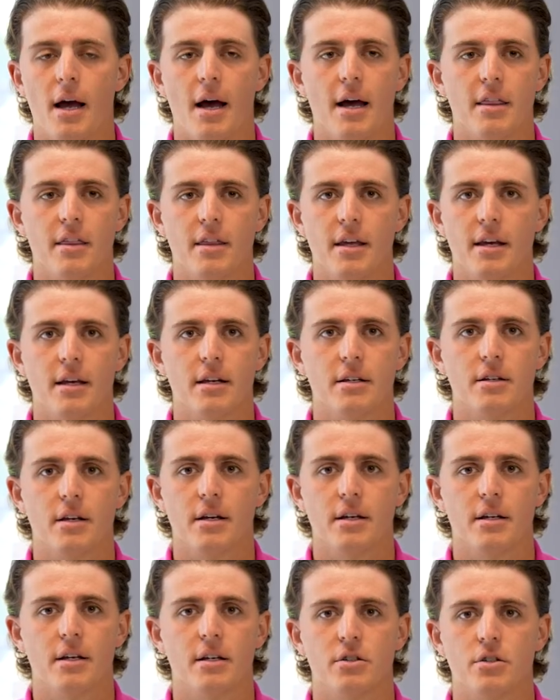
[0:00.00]
I think it,
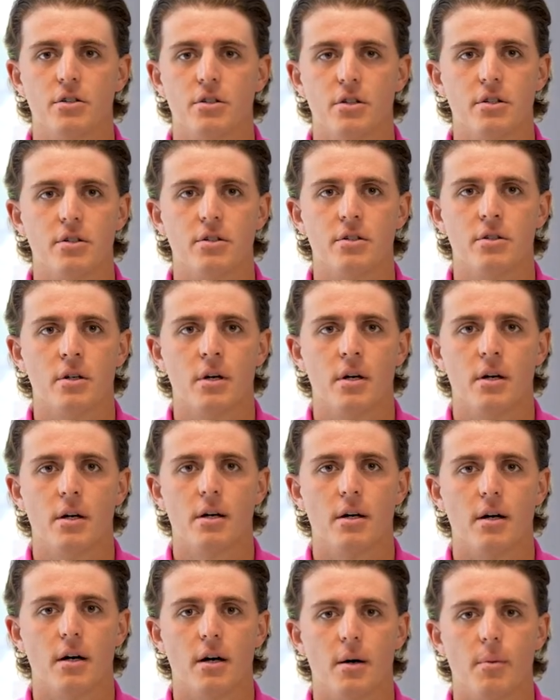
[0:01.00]
it, it's just
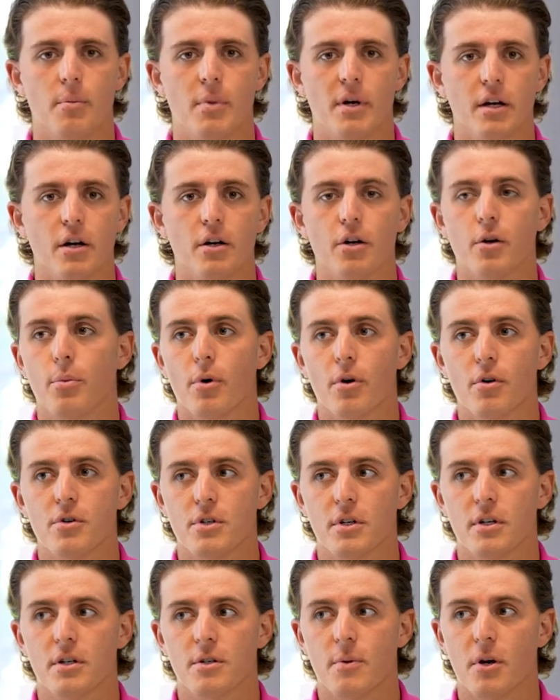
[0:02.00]
uh, being a good
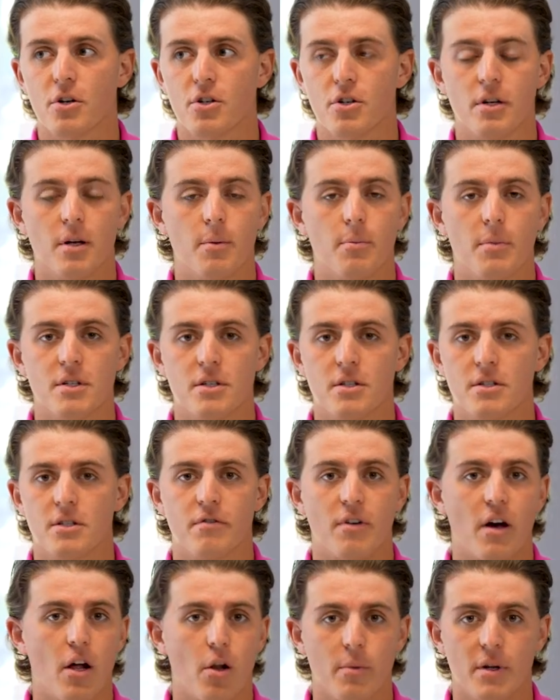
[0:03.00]
person, especially in business
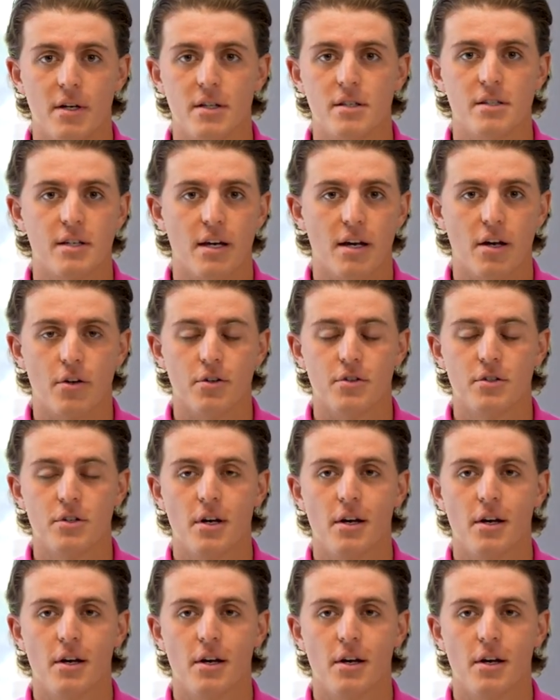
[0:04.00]
development and sales.